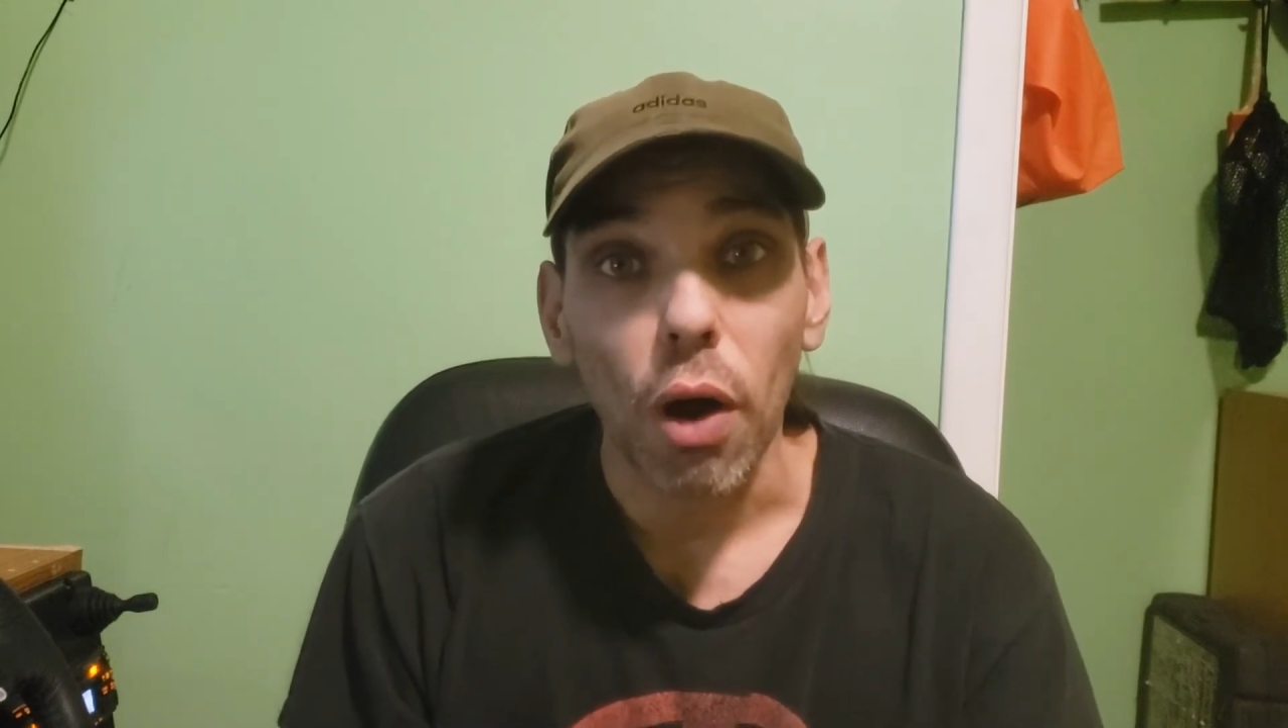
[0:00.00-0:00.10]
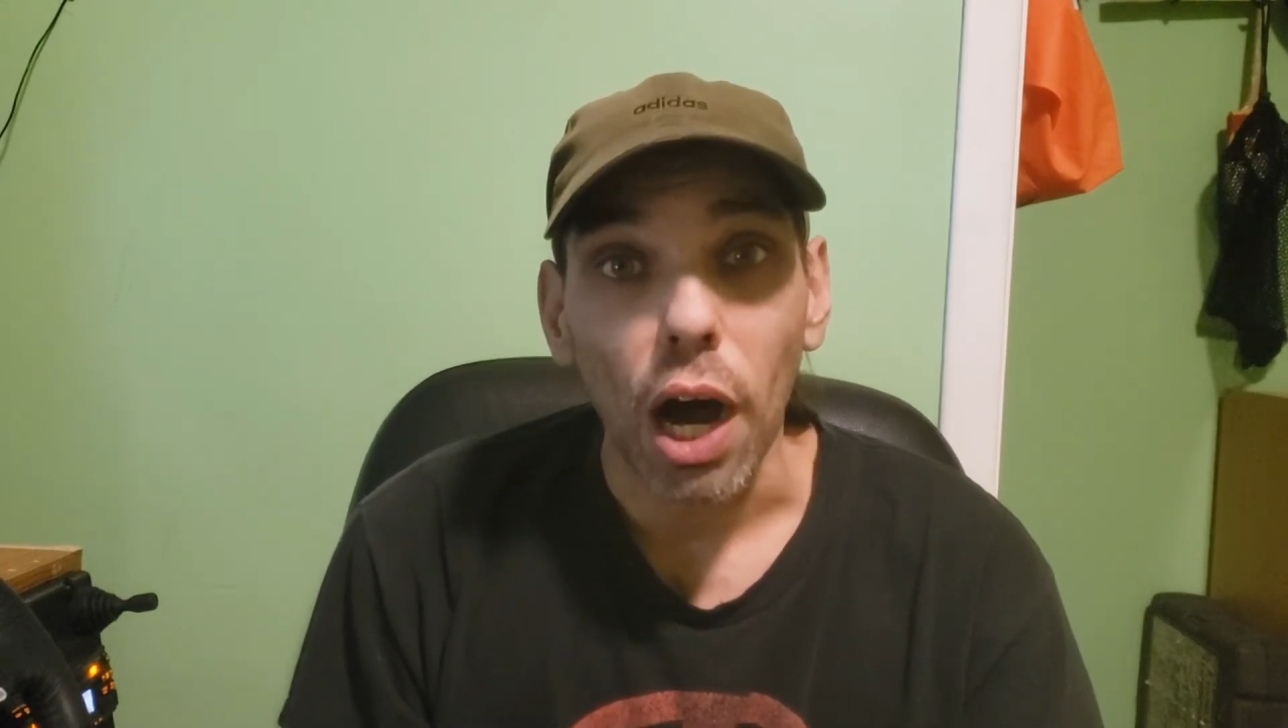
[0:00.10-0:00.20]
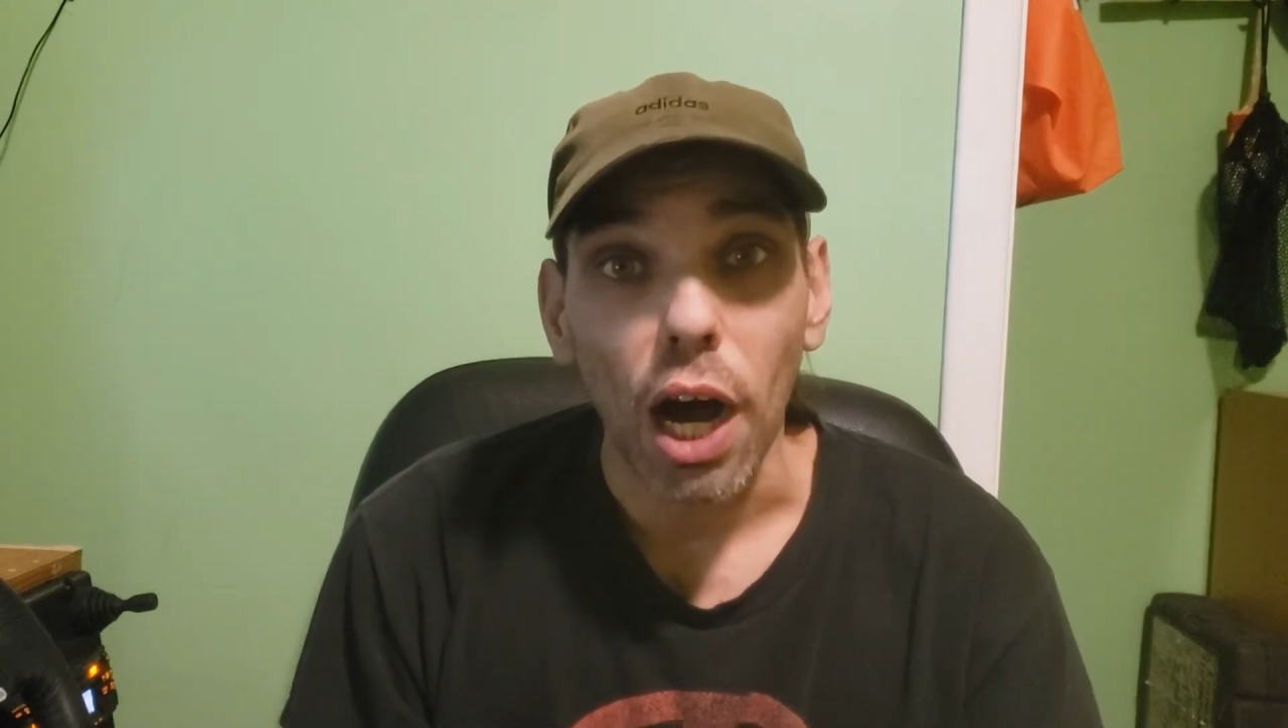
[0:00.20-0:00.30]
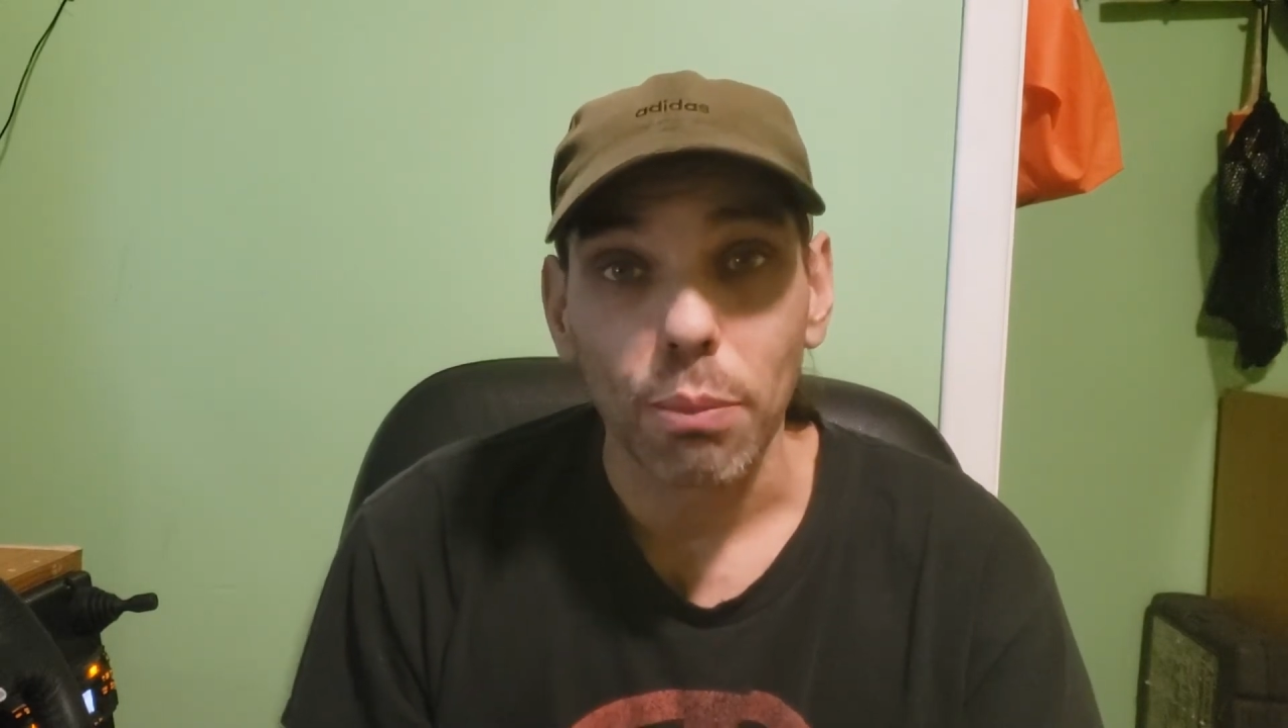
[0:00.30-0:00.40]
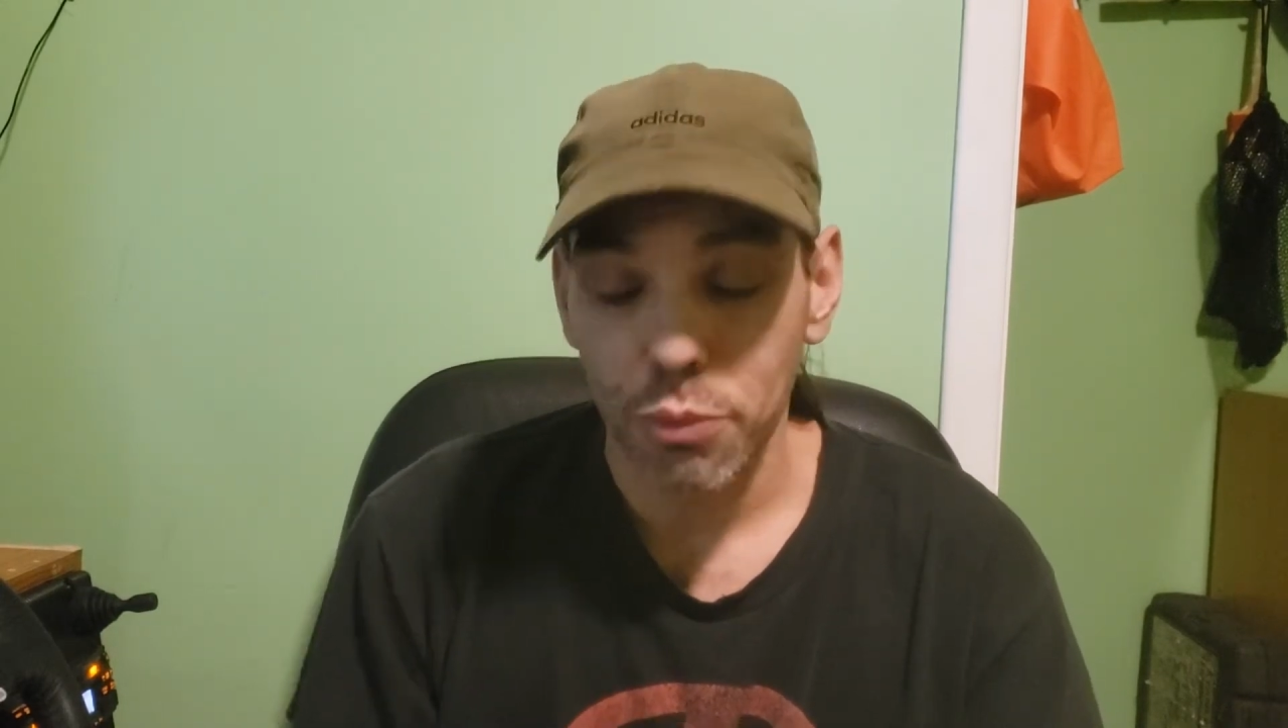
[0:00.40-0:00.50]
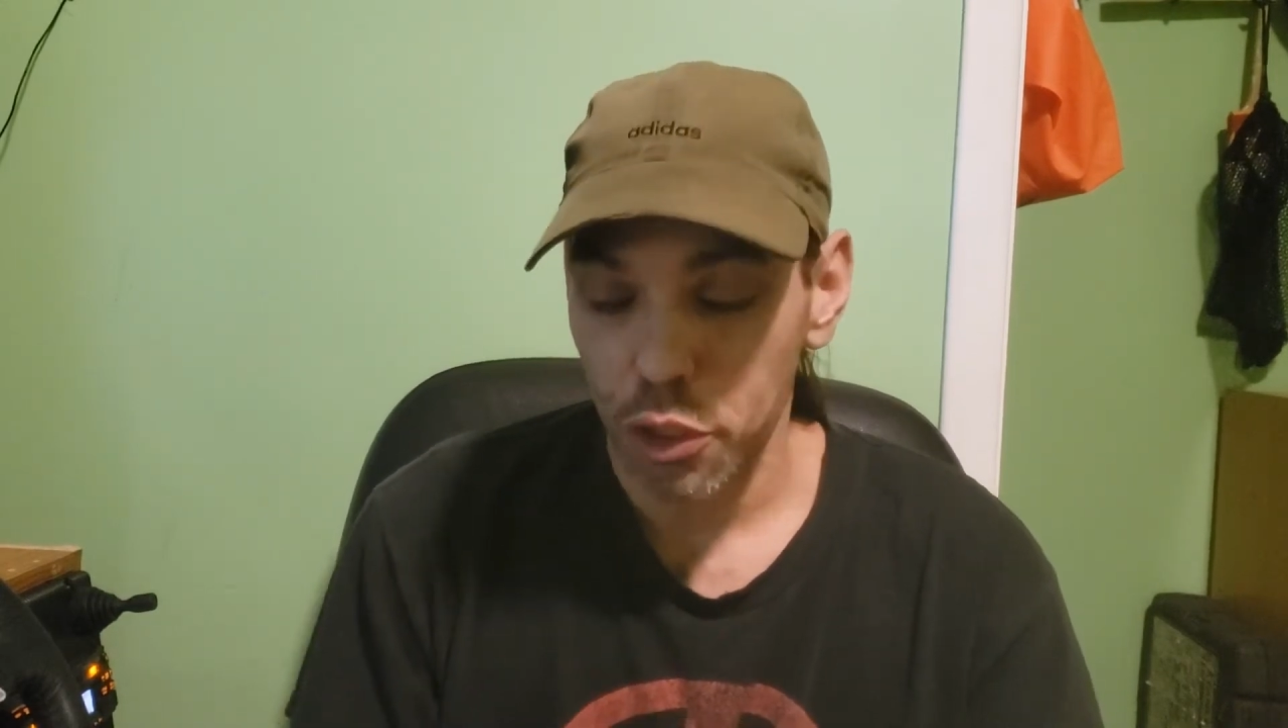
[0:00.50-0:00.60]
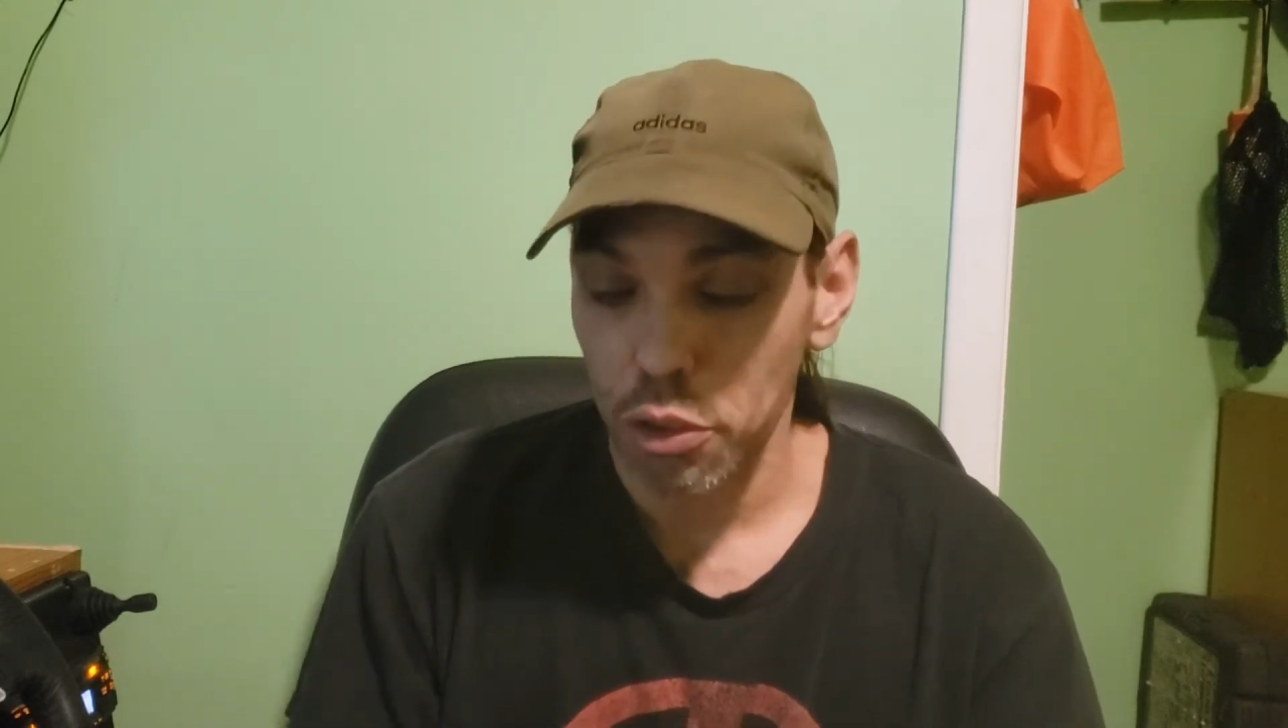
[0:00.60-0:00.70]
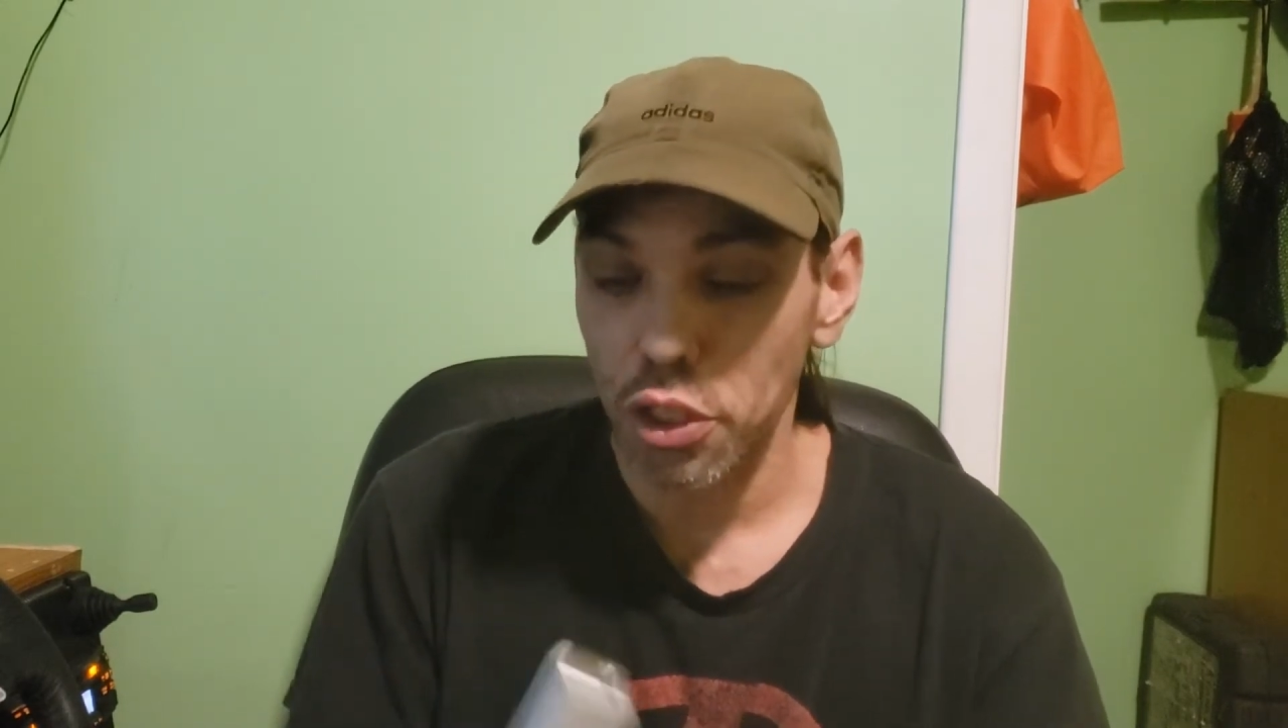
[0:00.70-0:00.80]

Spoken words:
as soon